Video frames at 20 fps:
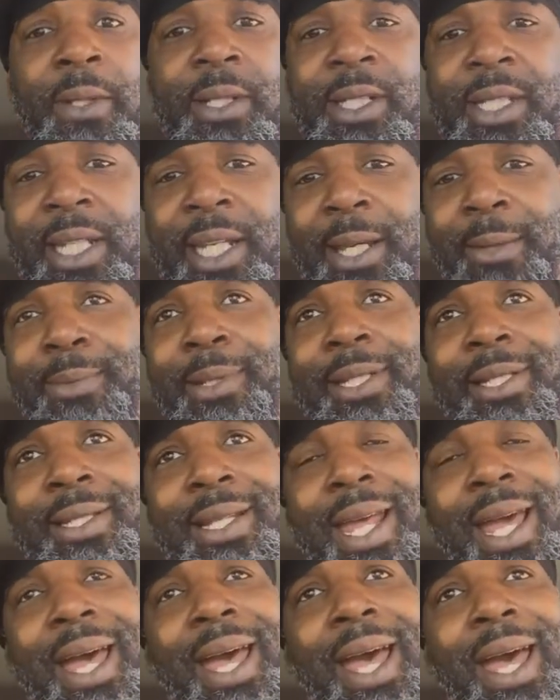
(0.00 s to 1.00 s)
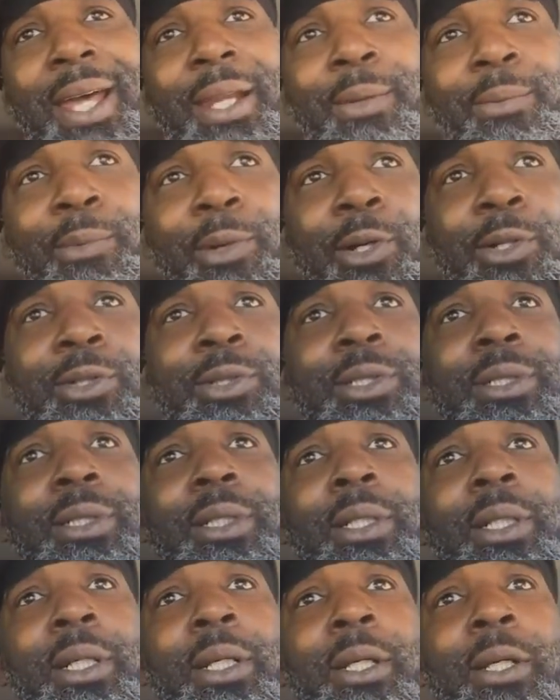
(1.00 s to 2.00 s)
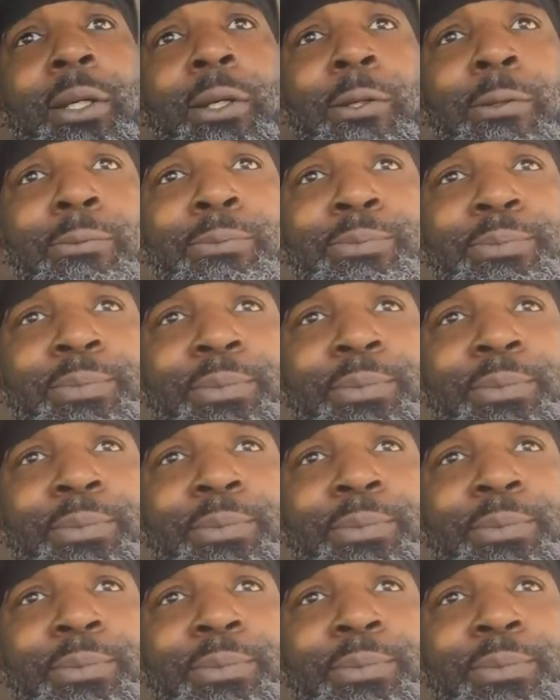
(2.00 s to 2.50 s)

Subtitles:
Skip does not have the most, the